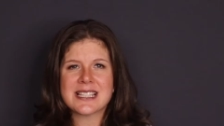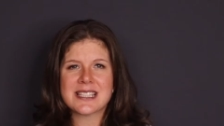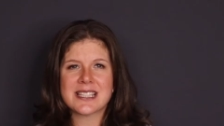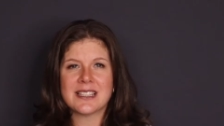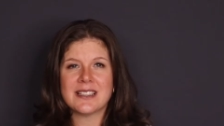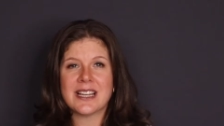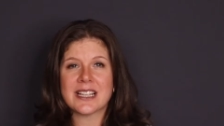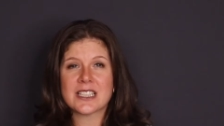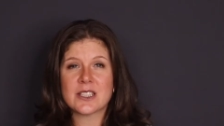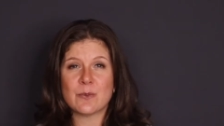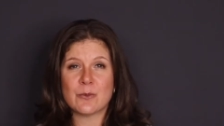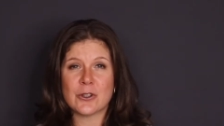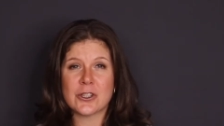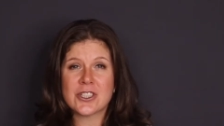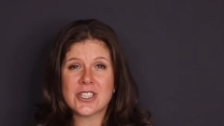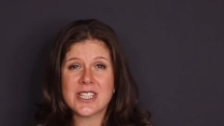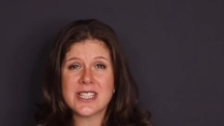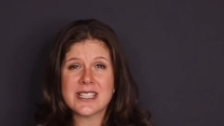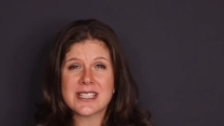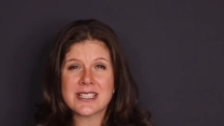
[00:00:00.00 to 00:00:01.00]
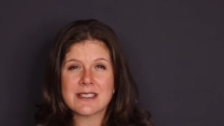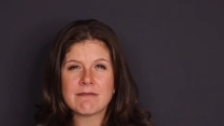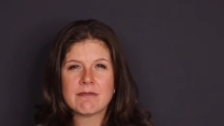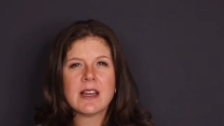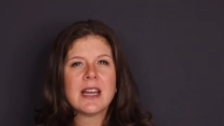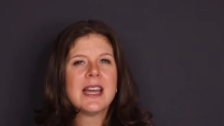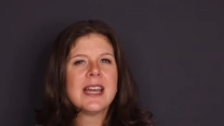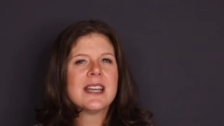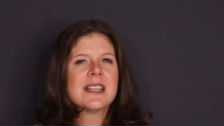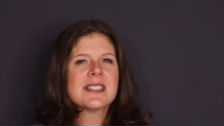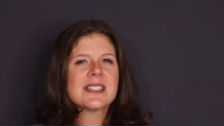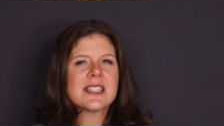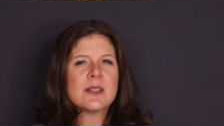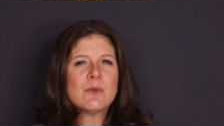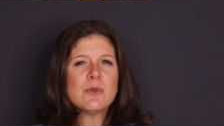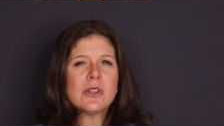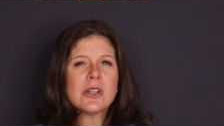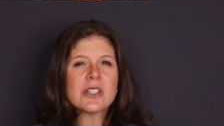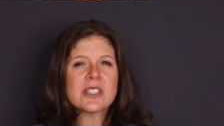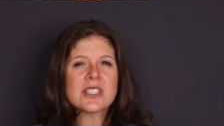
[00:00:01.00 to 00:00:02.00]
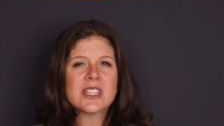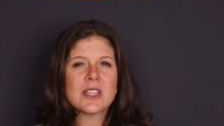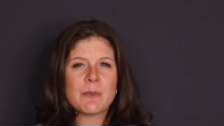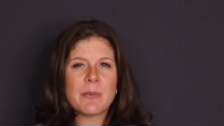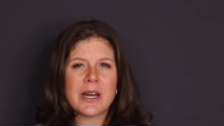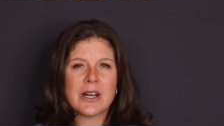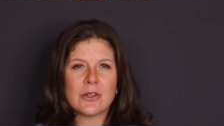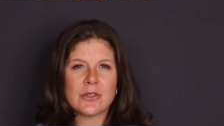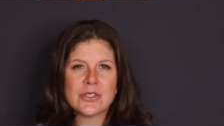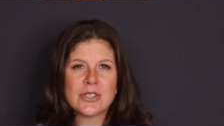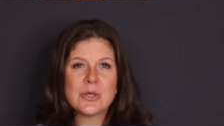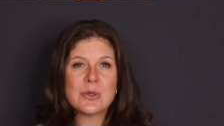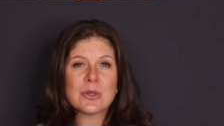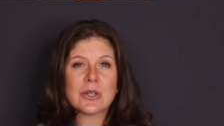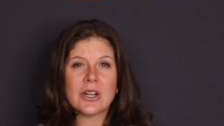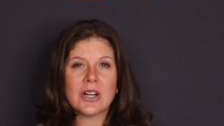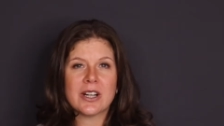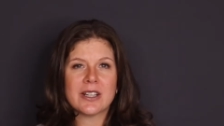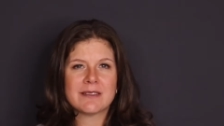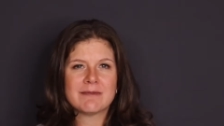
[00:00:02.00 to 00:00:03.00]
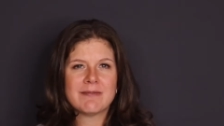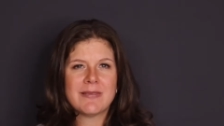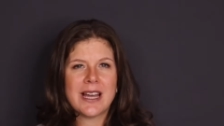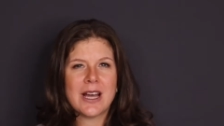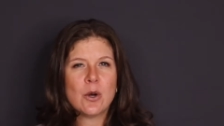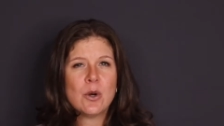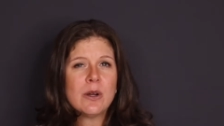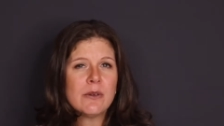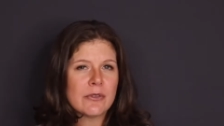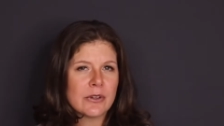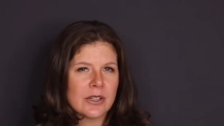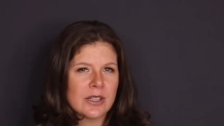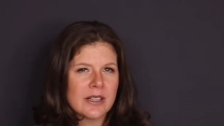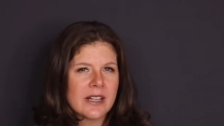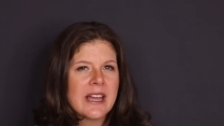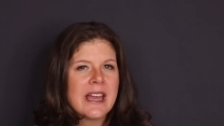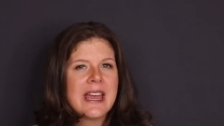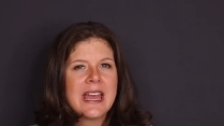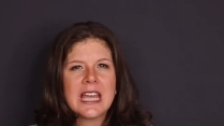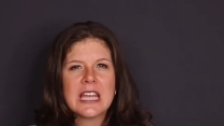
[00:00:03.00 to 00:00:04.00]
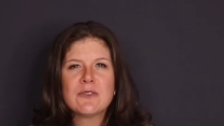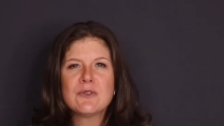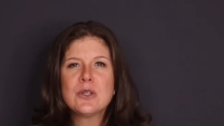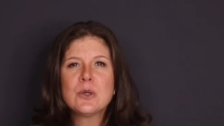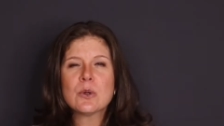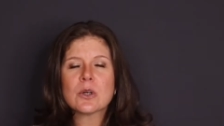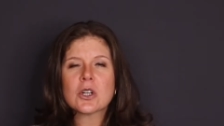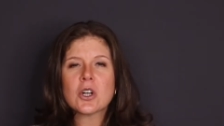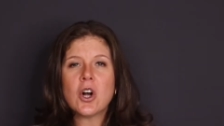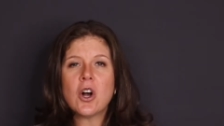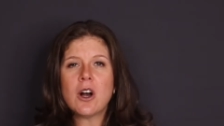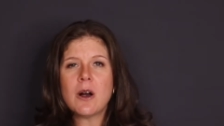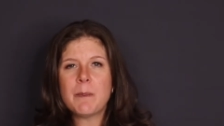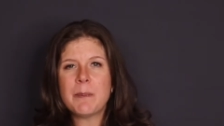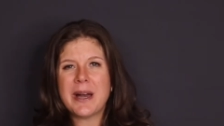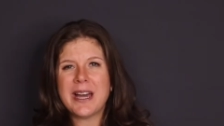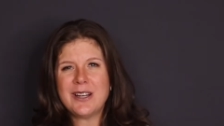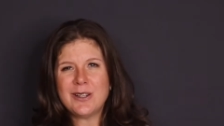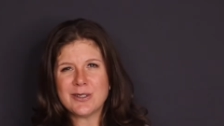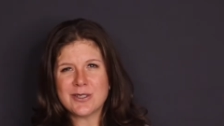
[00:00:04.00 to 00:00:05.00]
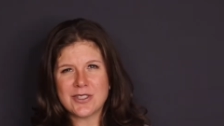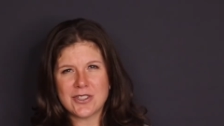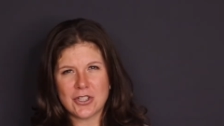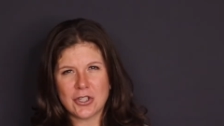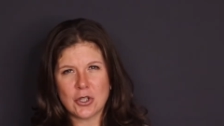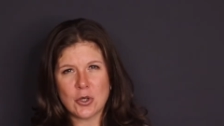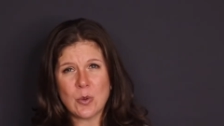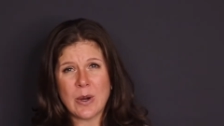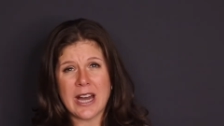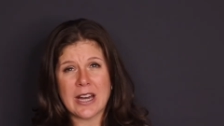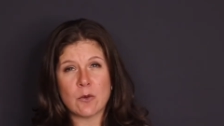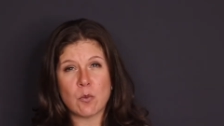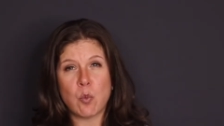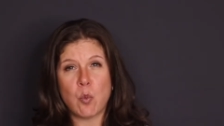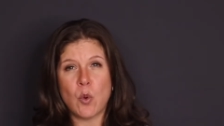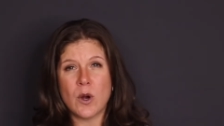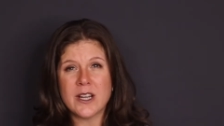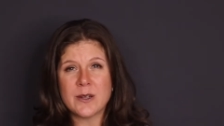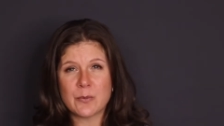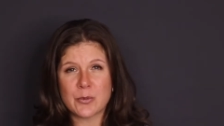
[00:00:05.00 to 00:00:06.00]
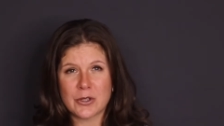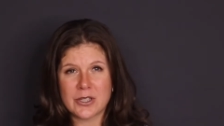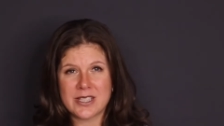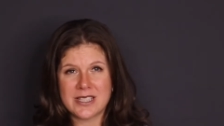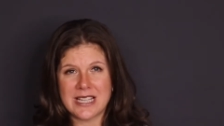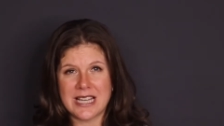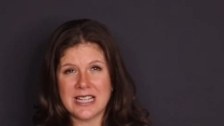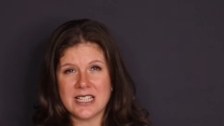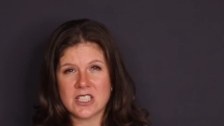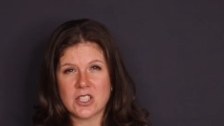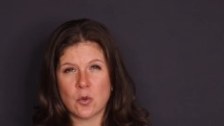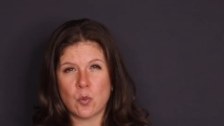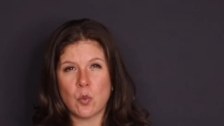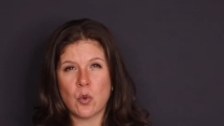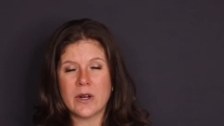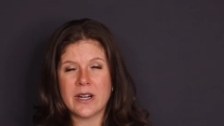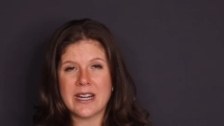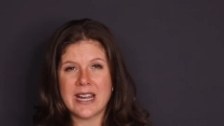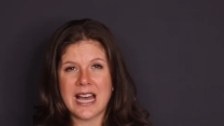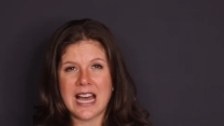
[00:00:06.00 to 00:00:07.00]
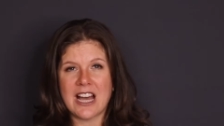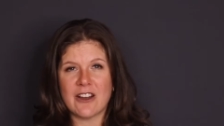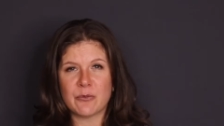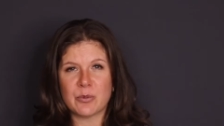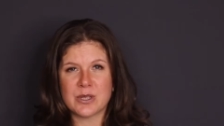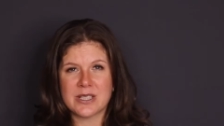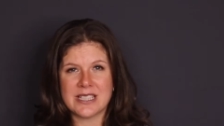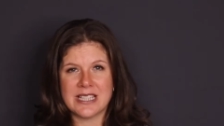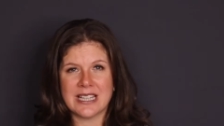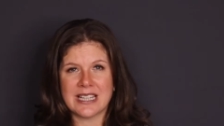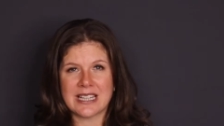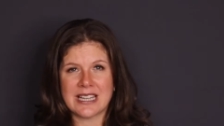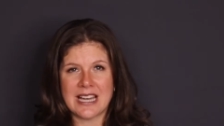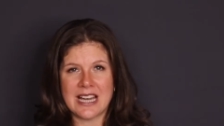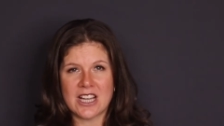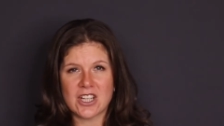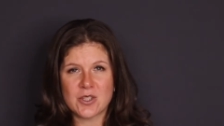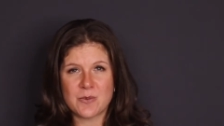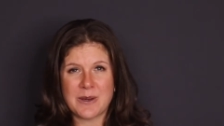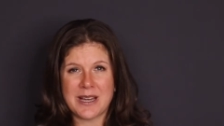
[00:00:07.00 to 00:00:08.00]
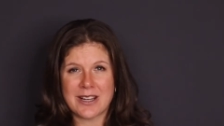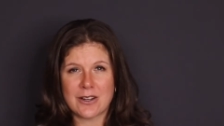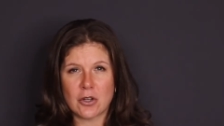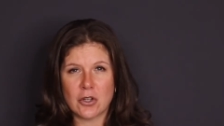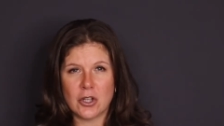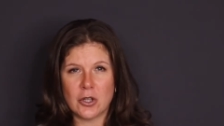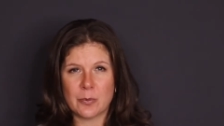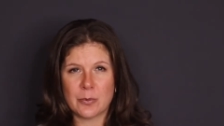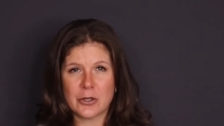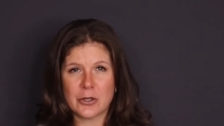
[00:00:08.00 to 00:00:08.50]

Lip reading: select merchants, similar to the Petal 2 card. However, if you recall, Petal 2 had 1% to 1.5% cash back on all